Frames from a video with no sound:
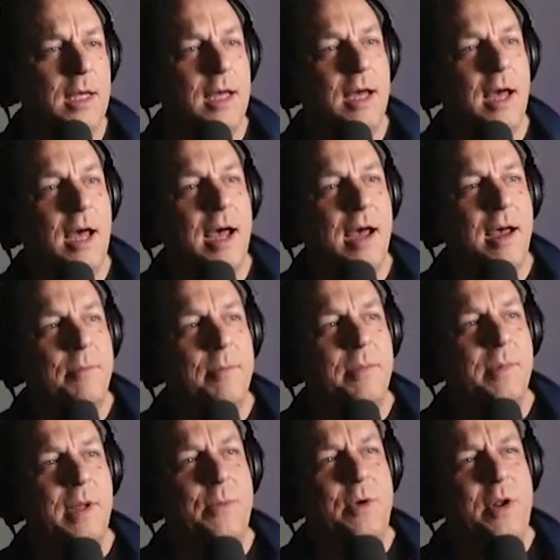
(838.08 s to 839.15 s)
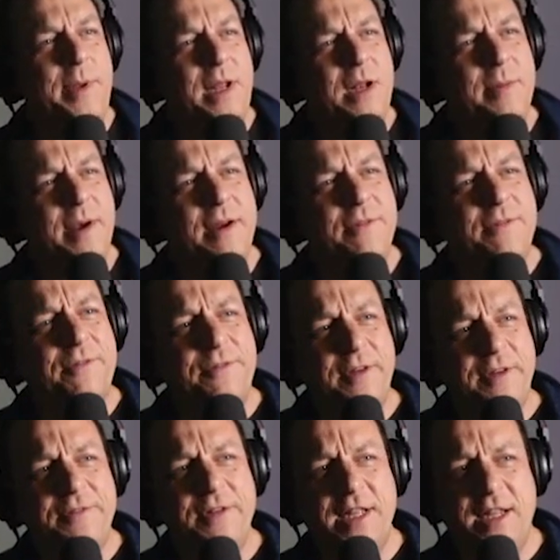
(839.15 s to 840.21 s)
it would have been about
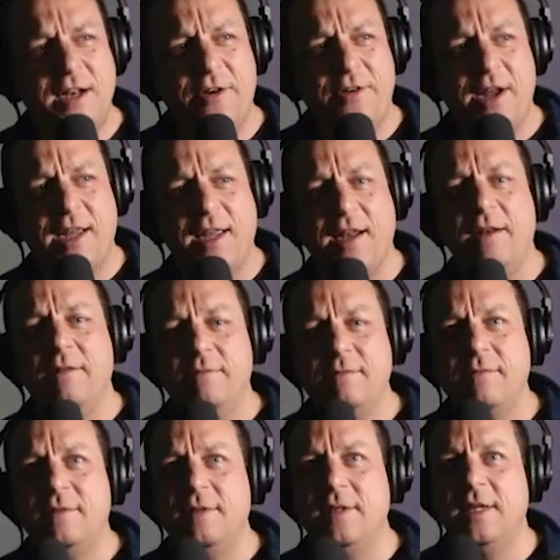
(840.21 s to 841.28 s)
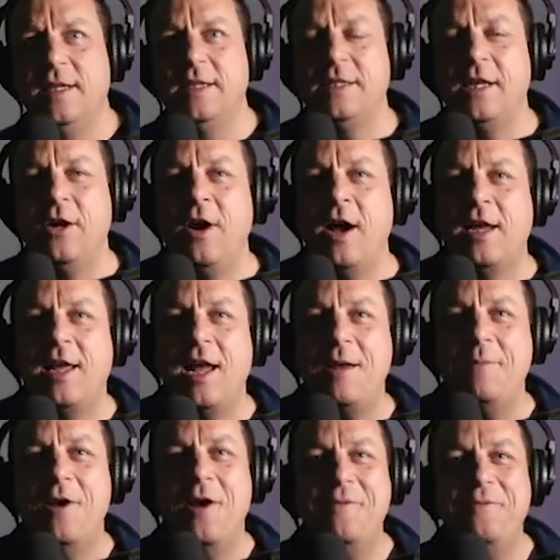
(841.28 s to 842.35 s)
15, I reckon. So I
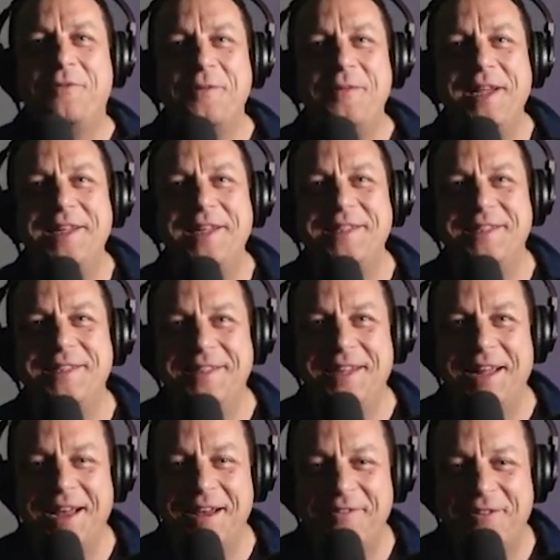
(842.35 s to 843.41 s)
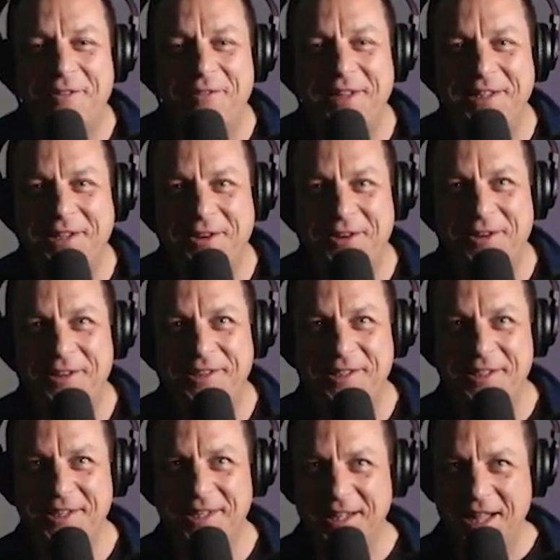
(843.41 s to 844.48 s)
came home from this
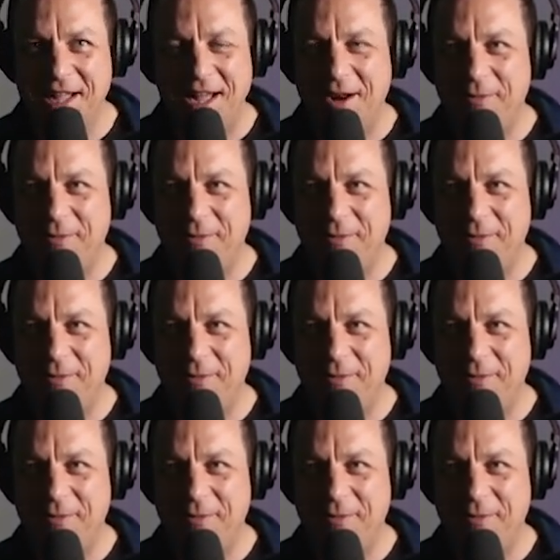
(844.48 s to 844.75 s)
course, and I